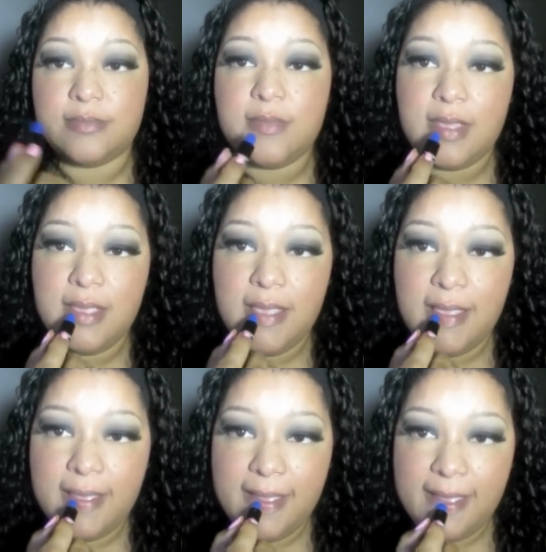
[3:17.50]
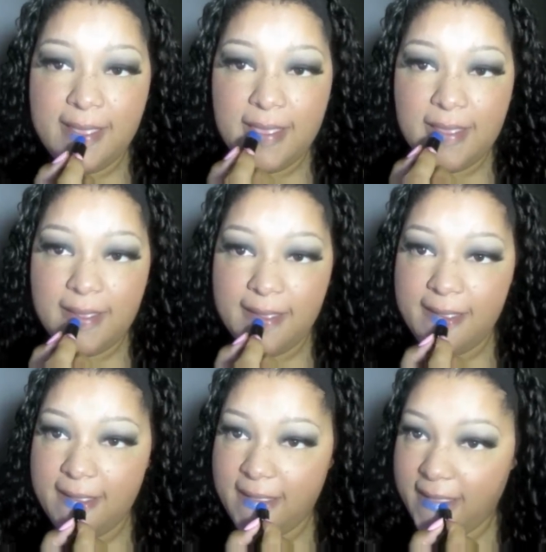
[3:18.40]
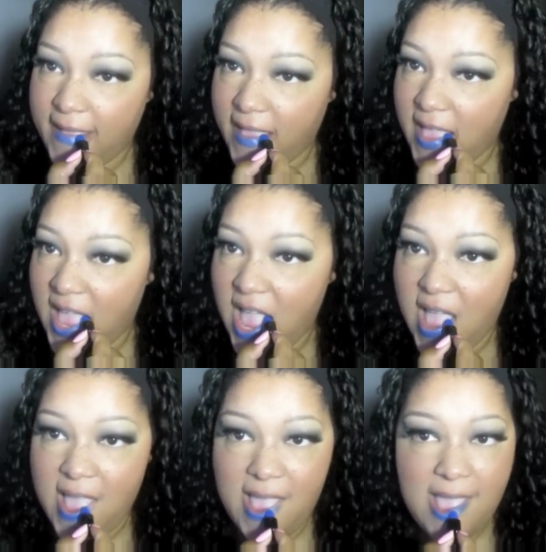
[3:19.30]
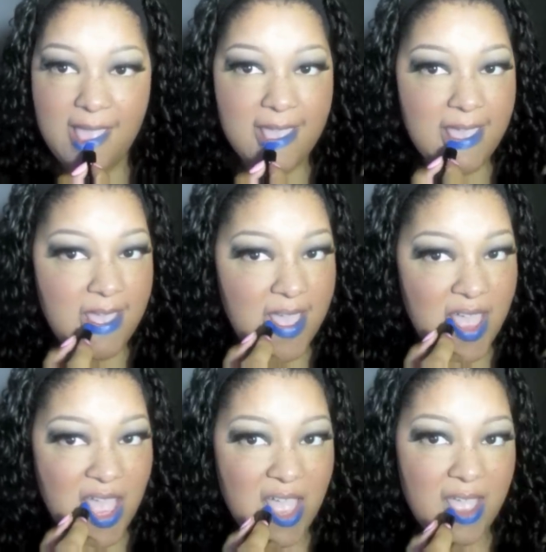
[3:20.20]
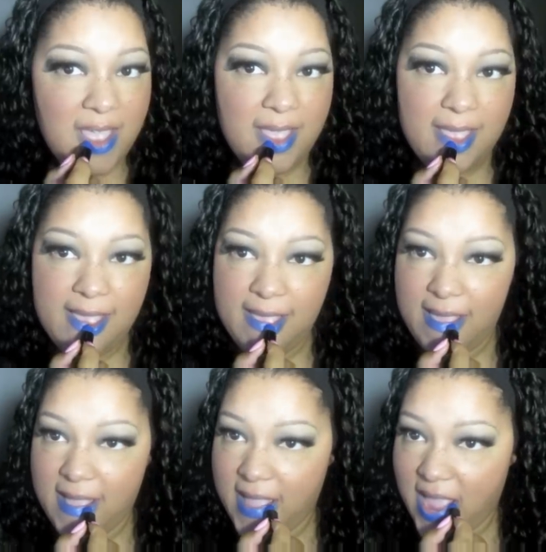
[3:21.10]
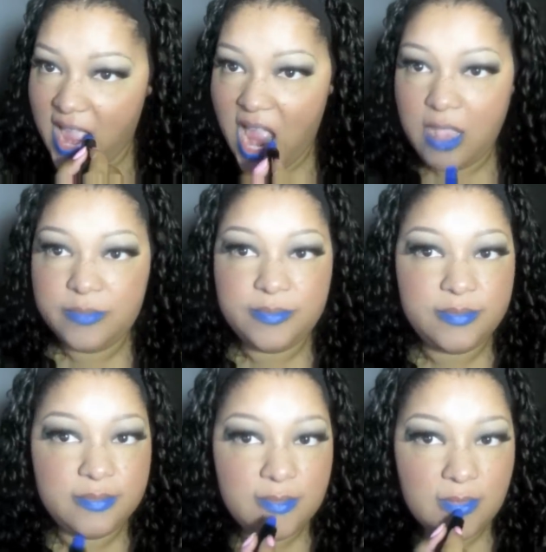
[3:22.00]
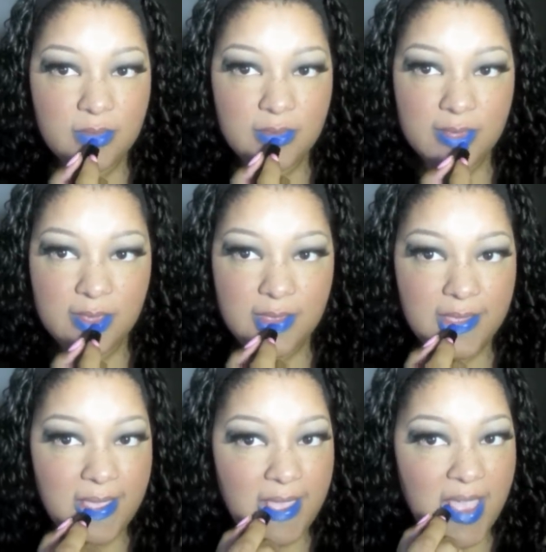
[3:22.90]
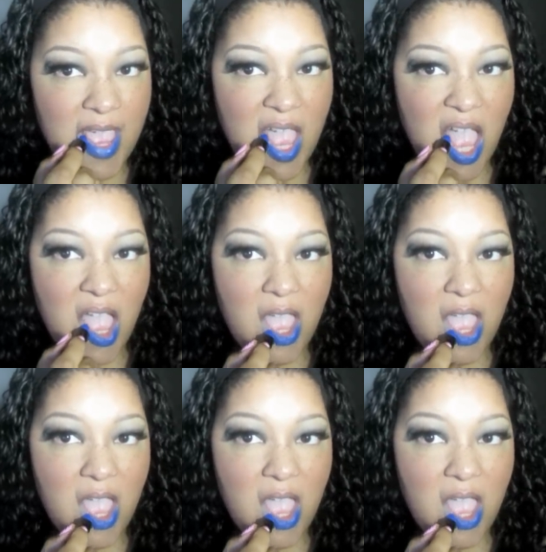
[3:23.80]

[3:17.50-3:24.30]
(no one is talking)